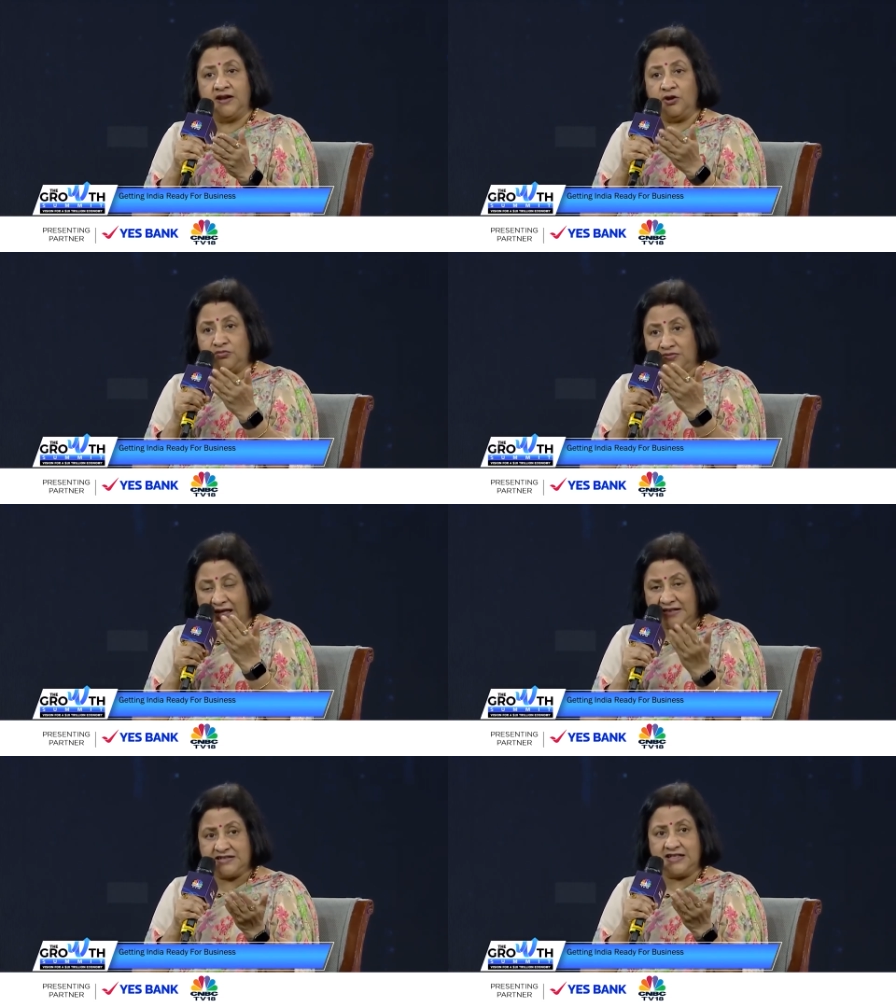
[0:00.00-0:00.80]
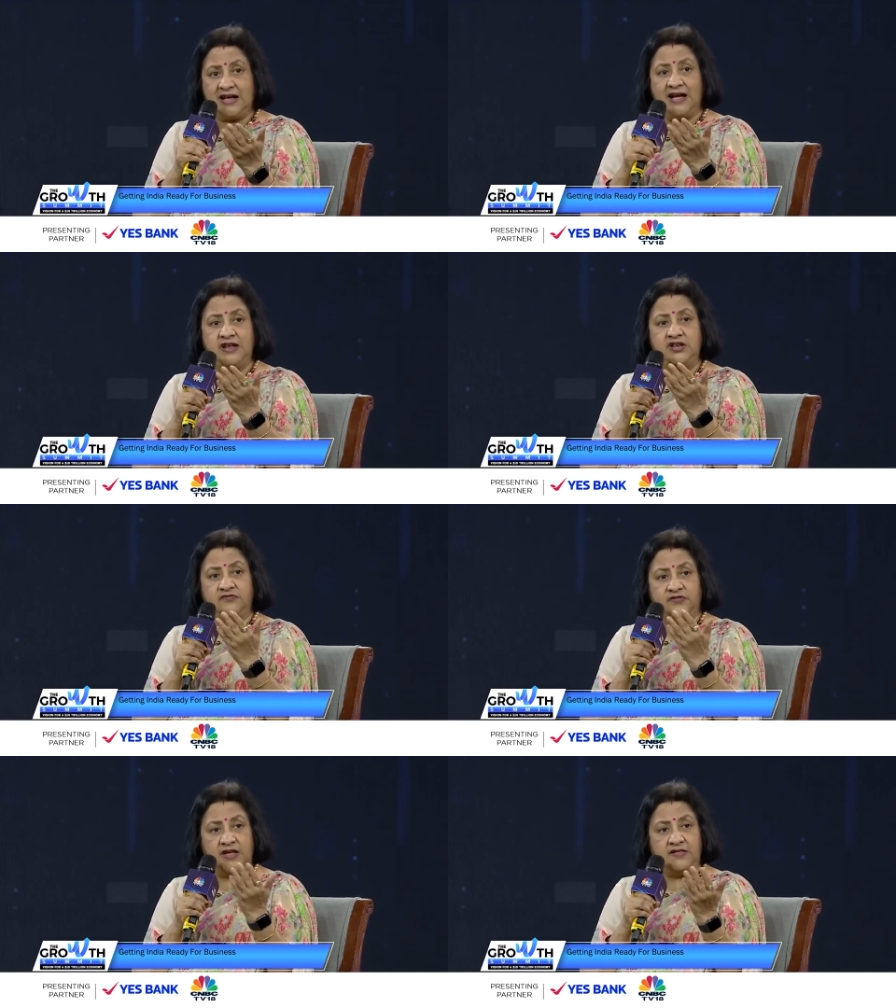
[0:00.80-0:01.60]
Now, that's the kind
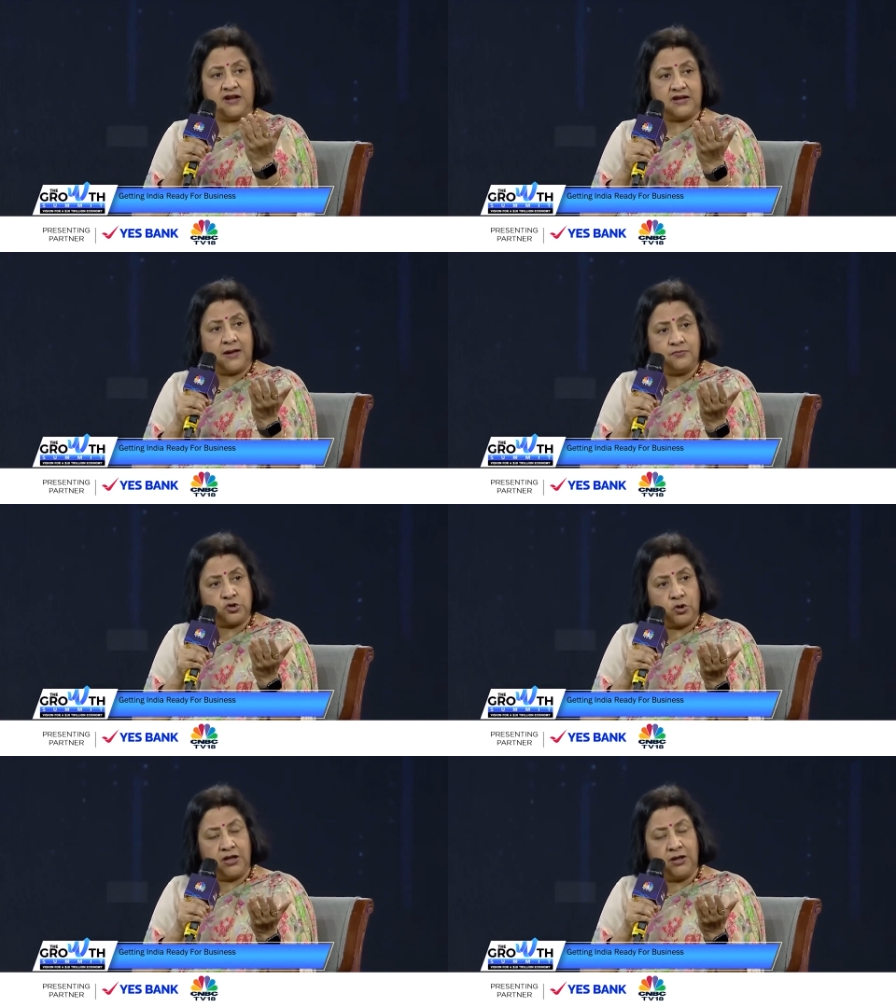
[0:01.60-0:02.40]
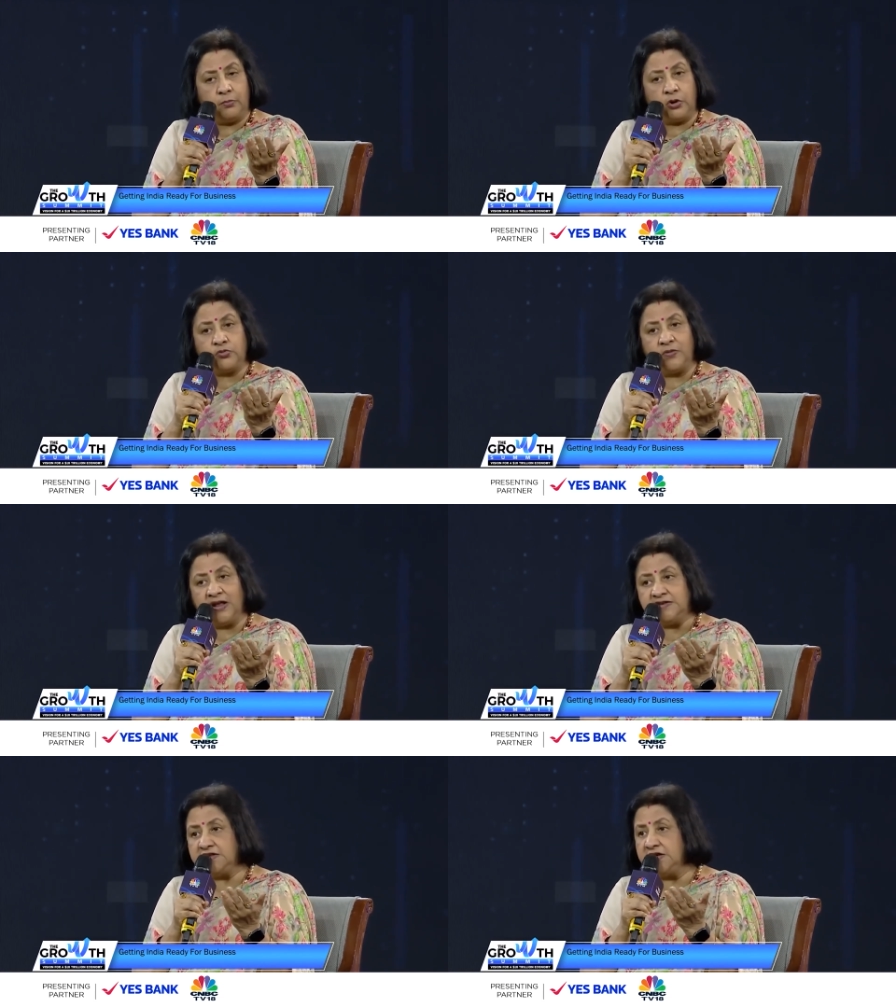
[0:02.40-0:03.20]
of thing that I'm talking about
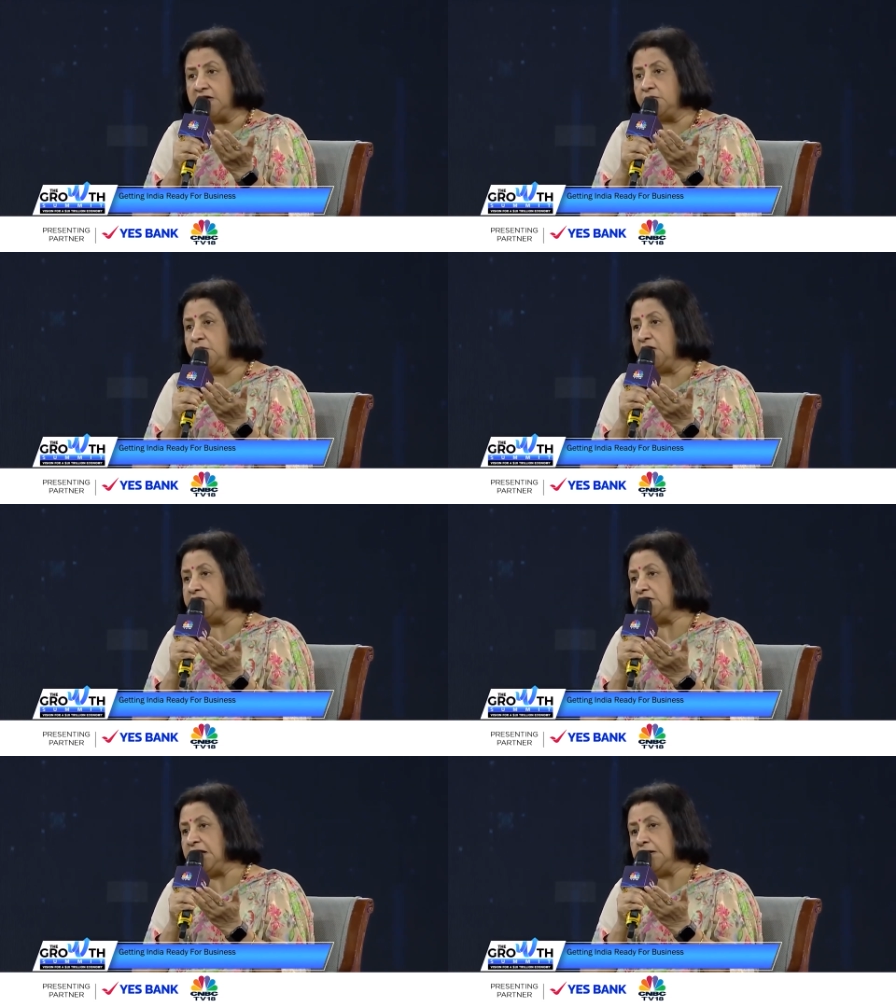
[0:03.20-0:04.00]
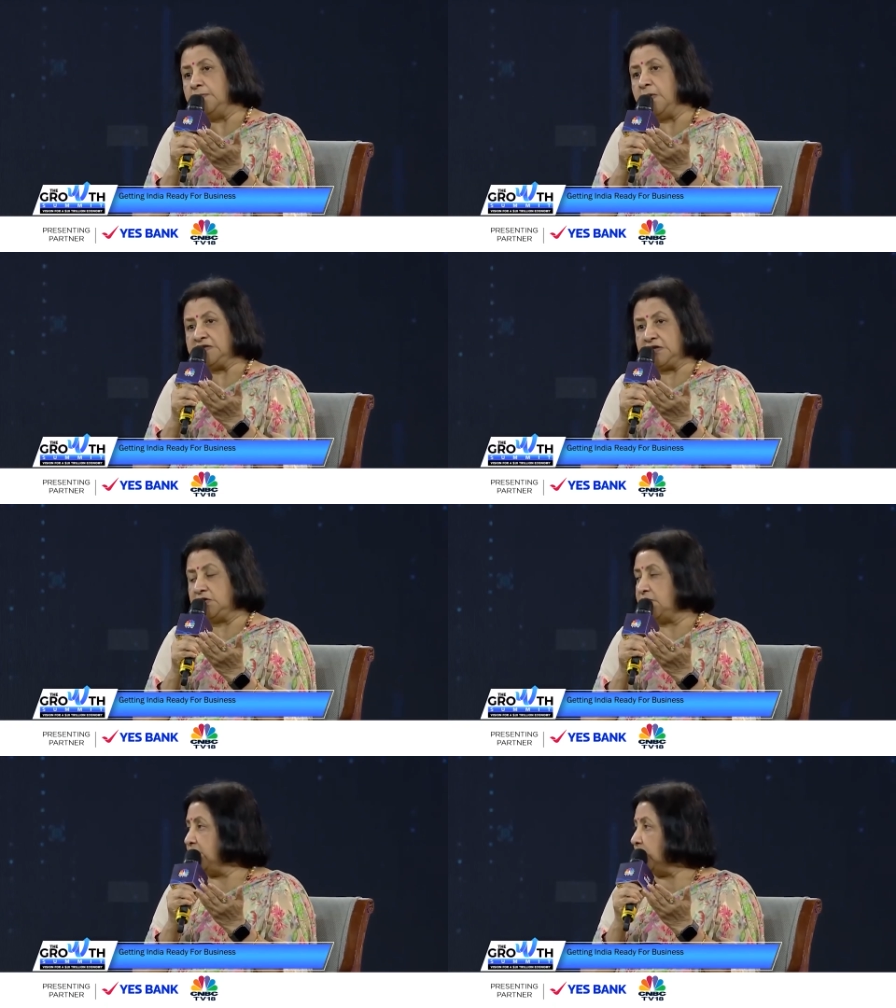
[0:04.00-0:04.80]
when I say that we are the talent
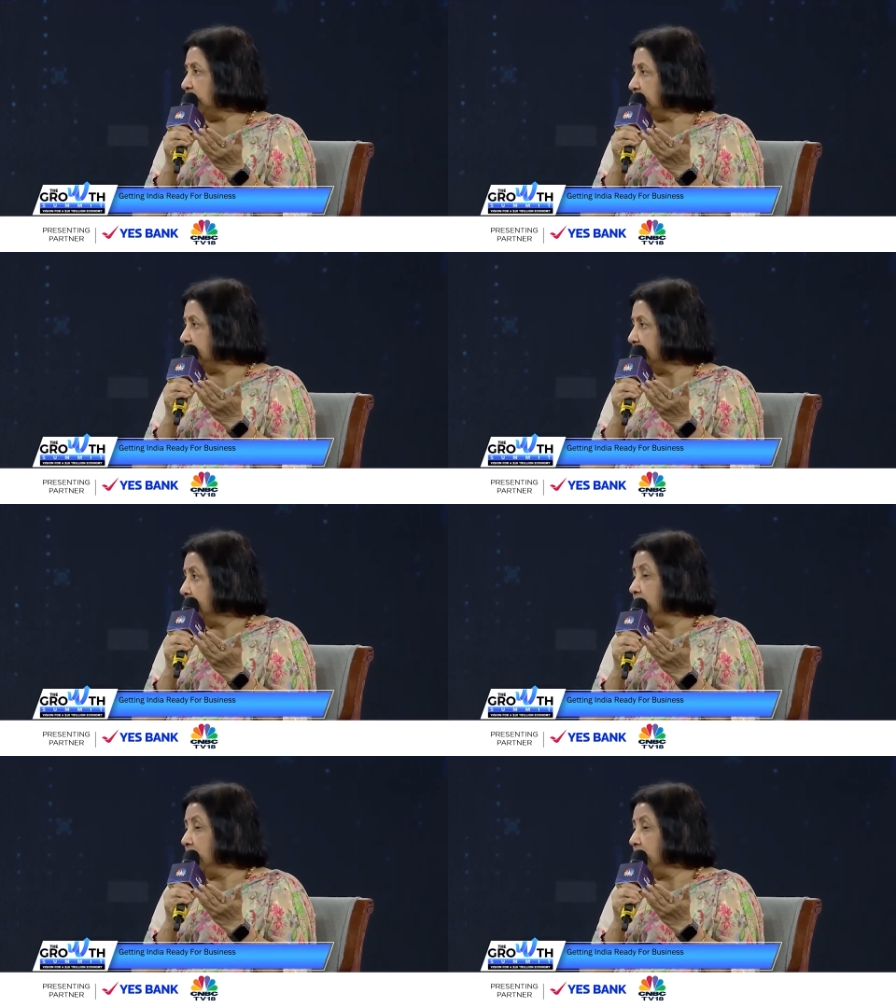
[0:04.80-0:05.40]
basket of the world.